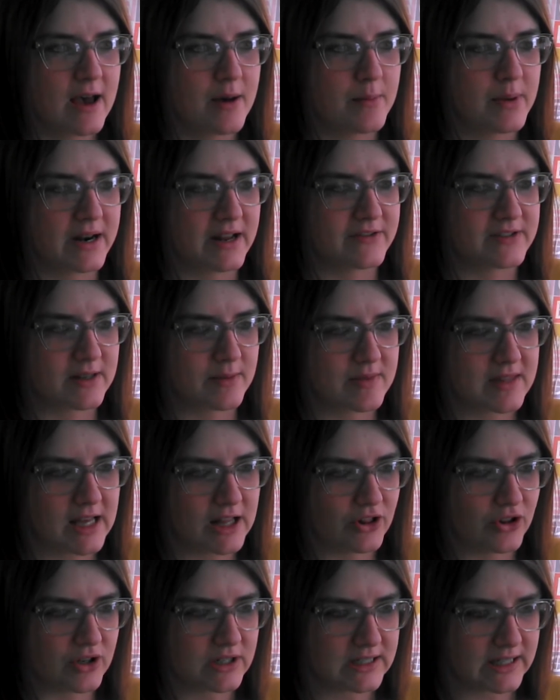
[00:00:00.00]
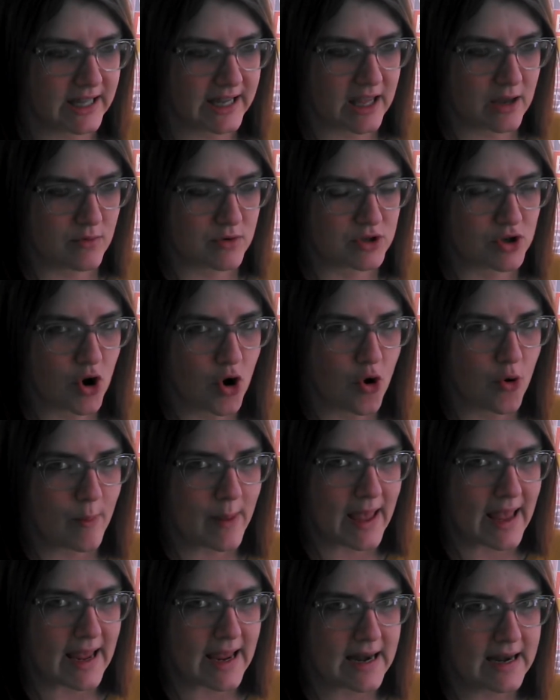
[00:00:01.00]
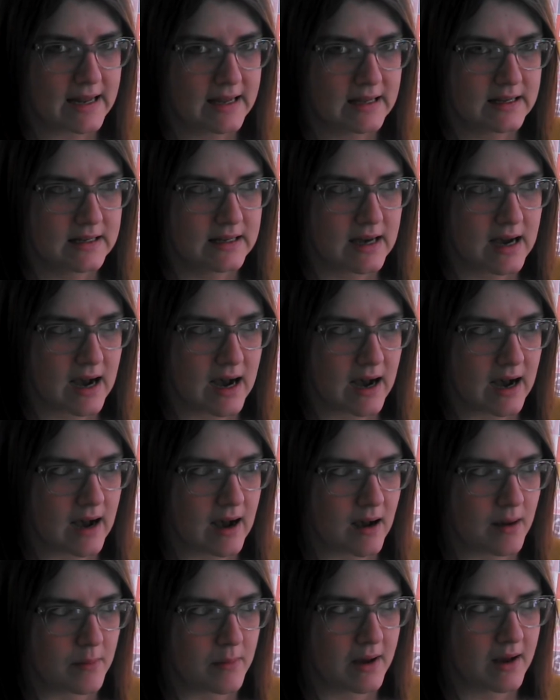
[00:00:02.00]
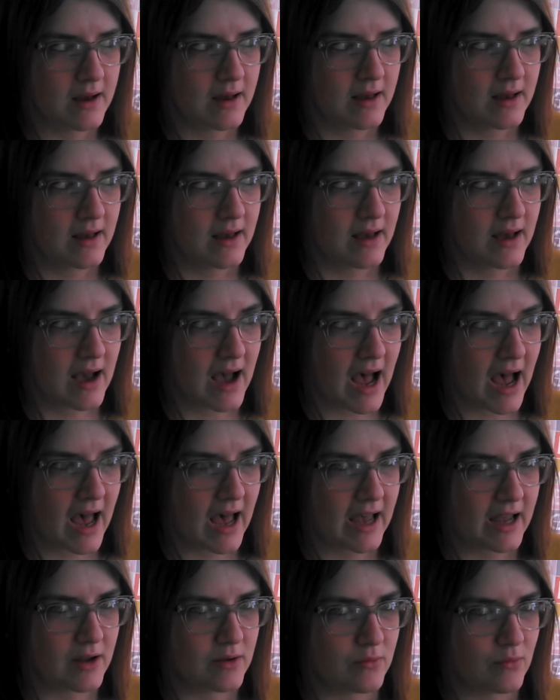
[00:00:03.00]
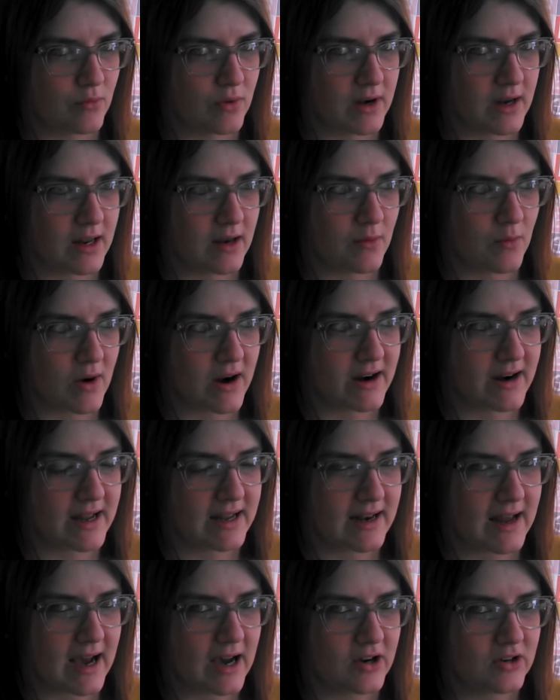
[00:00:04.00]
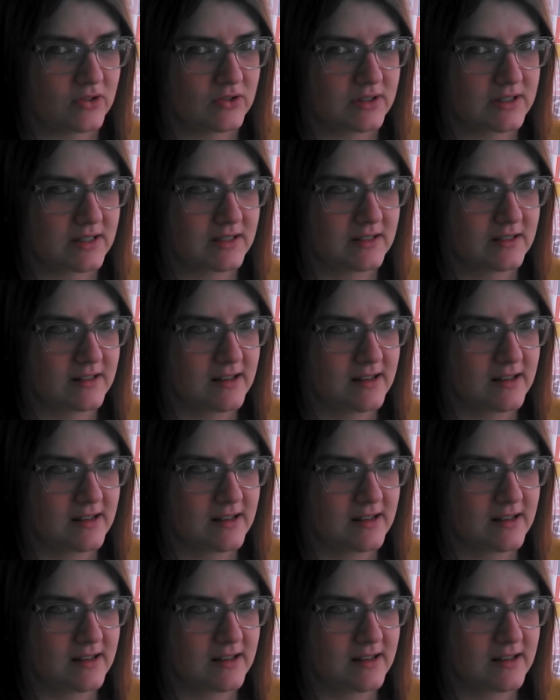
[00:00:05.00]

but if something looked like it was homemade, I wouldn't wear it out.